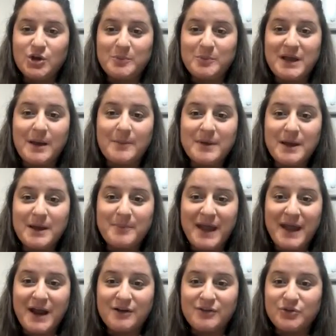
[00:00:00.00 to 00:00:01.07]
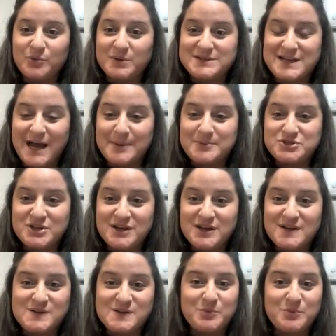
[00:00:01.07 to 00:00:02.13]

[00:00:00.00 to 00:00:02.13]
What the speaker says: Becoming a parent through adoption is a